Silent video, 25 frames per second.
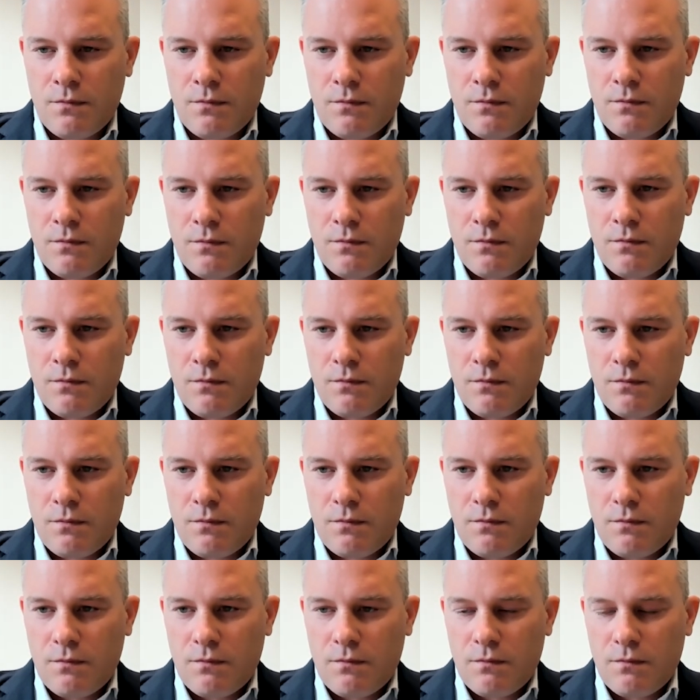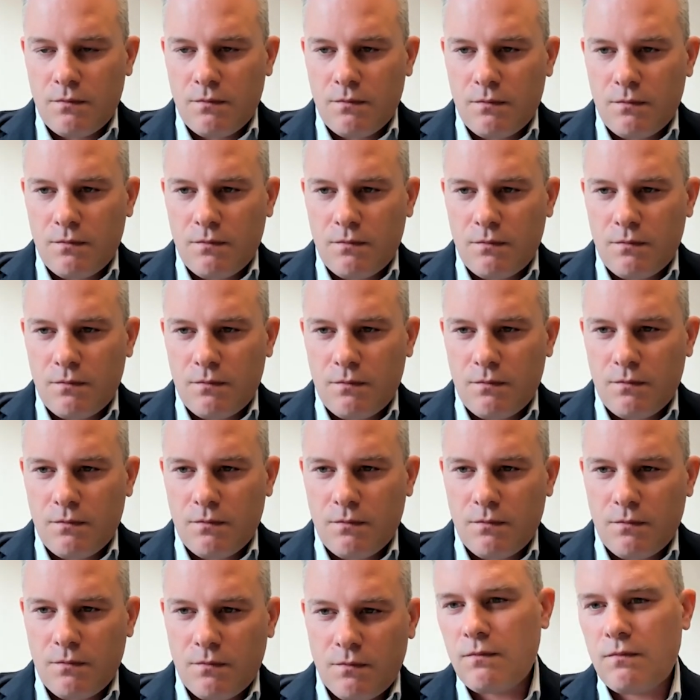
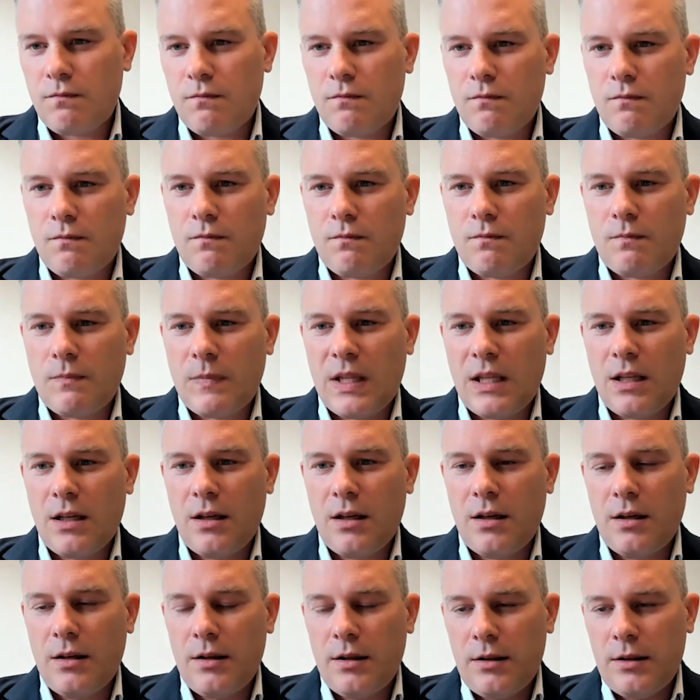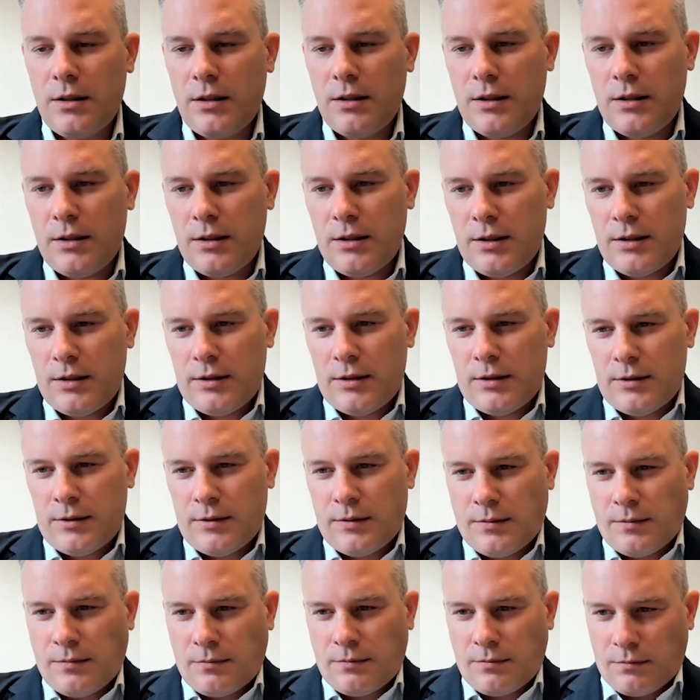
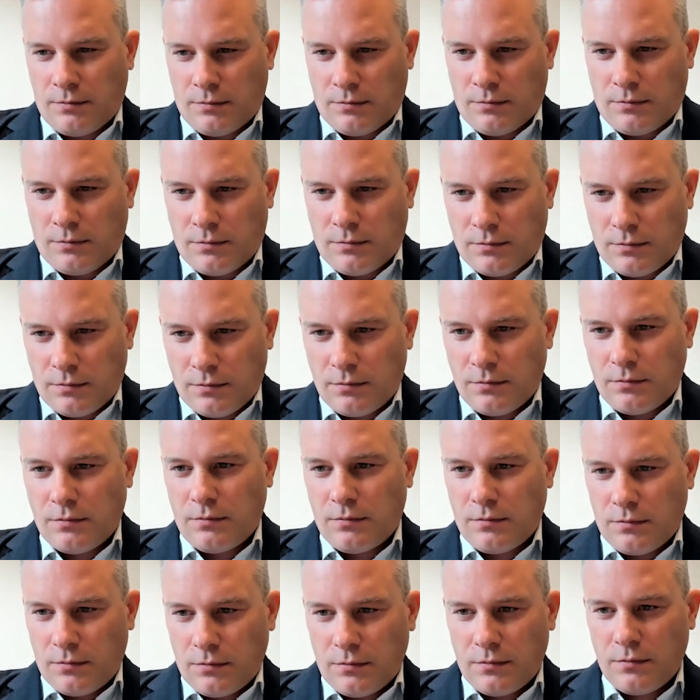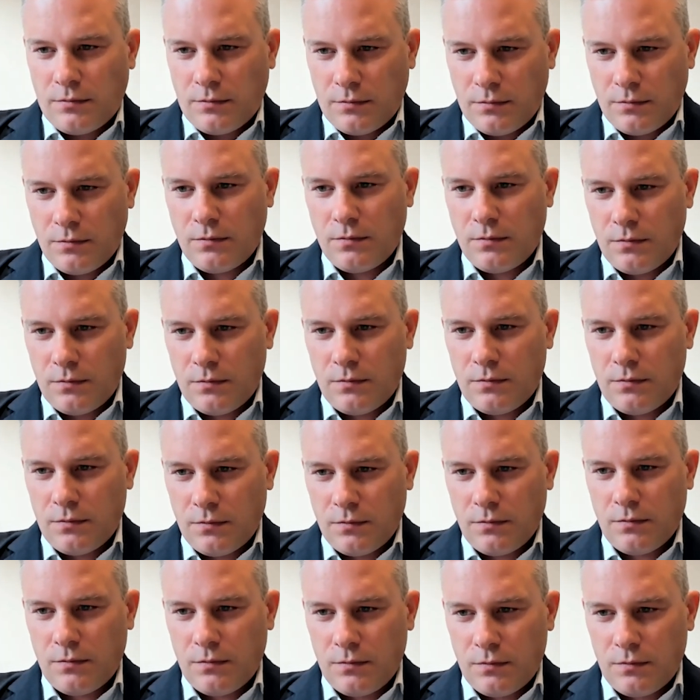
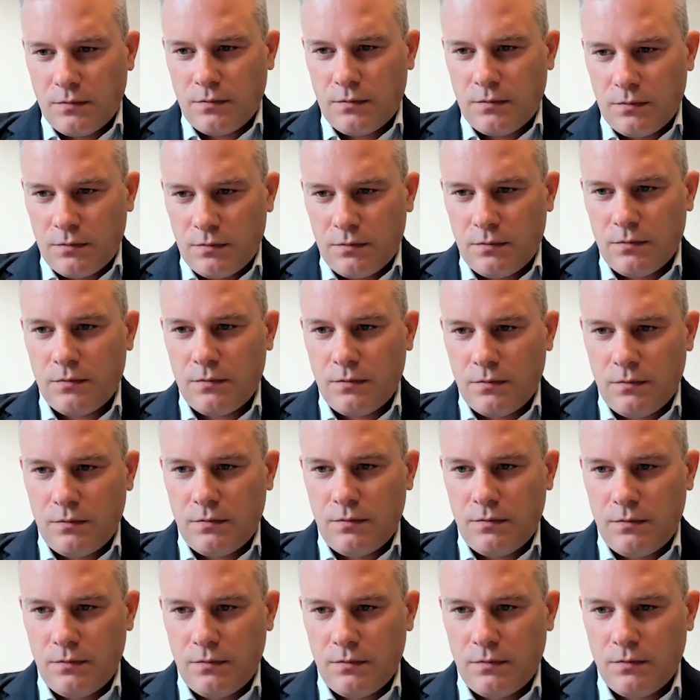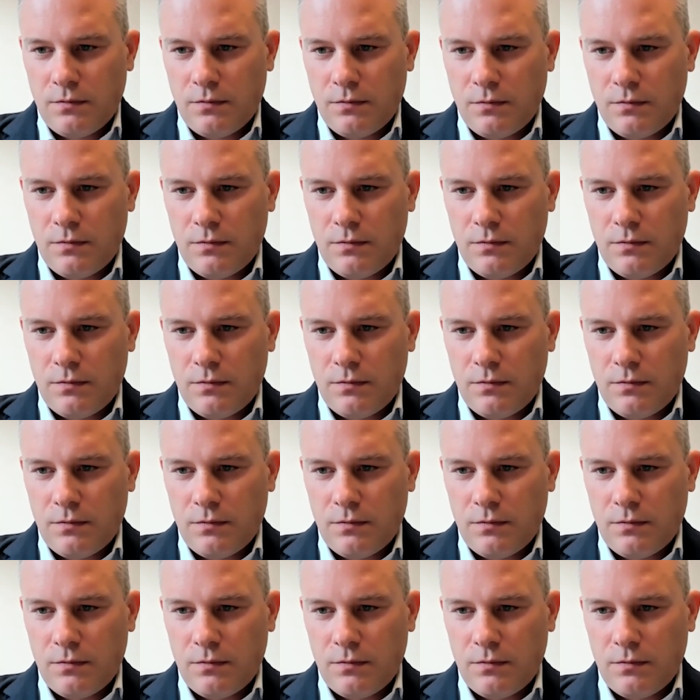This person isn't speaking.